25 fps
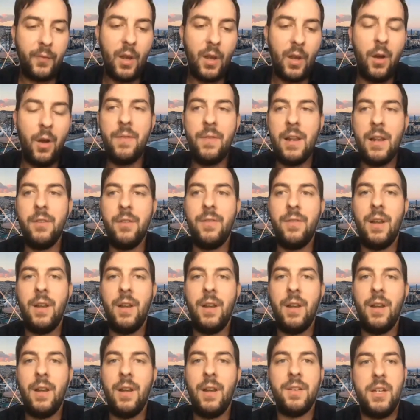value
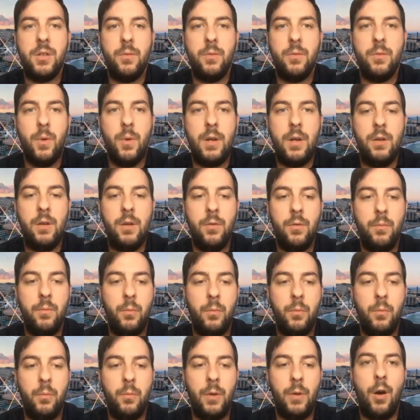validation, when you
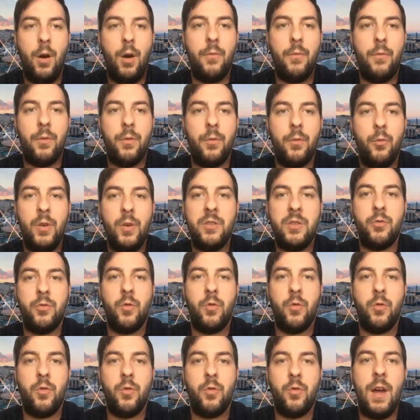like offer free
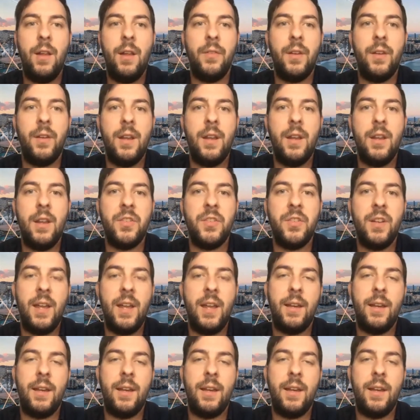trials and then just
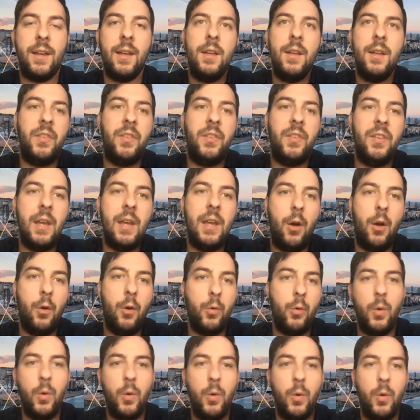like see how
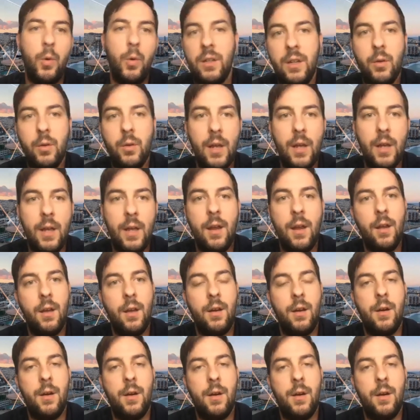quickly you can
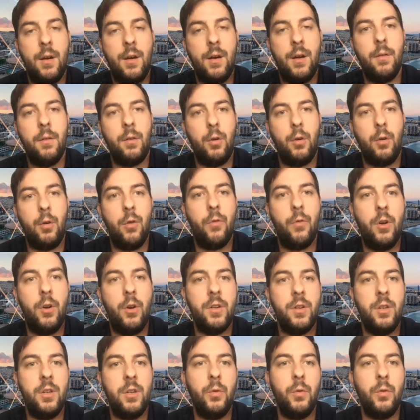
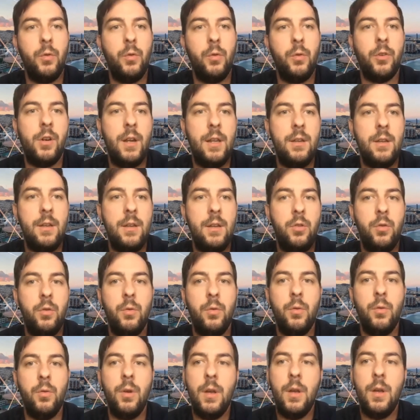convert a user
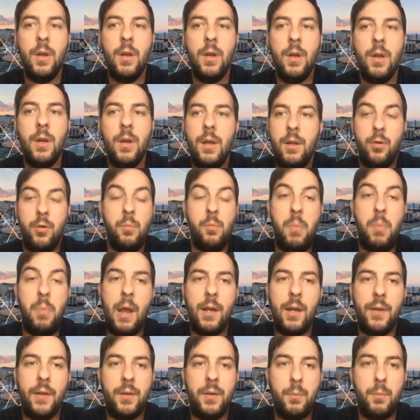into a
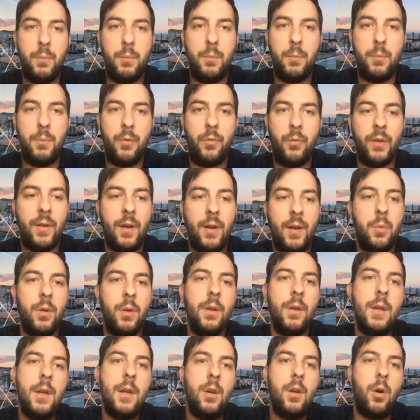buying customer, for example,
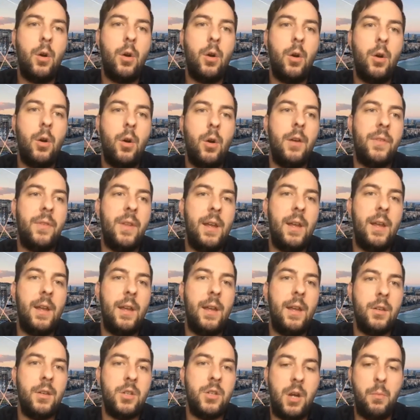or if they
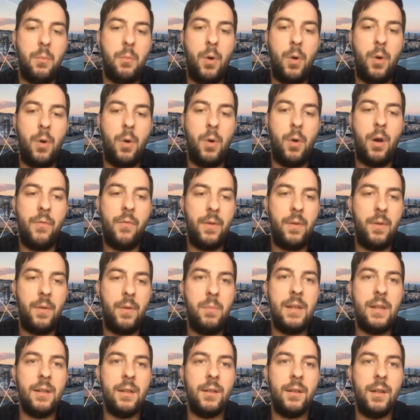jump off
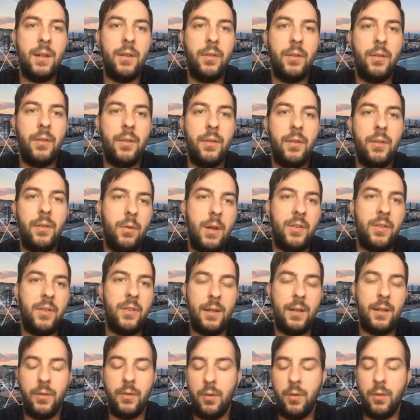immediately. So there's
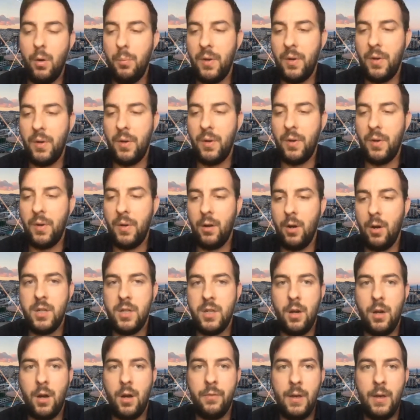like this whole psychology of